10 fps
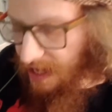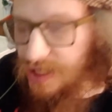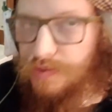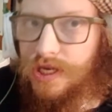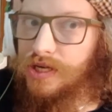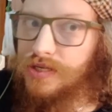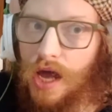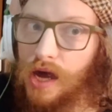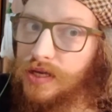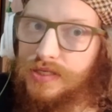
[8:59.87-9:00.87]
is because,
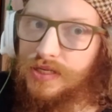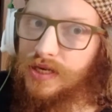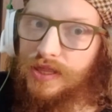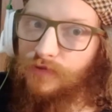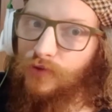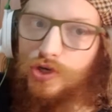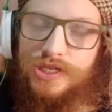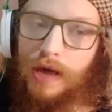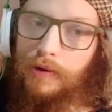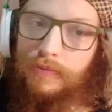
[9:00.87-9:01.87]
honestly, the first
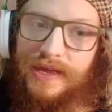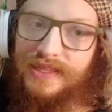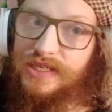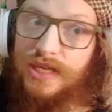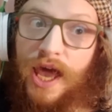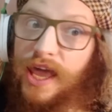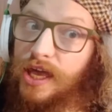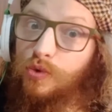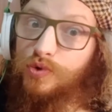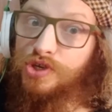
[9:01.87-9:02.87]
time I made this,
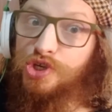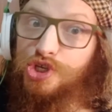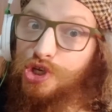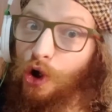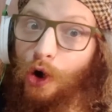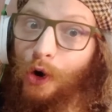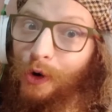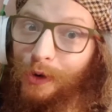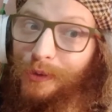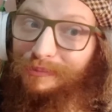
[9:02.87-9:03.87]
it was so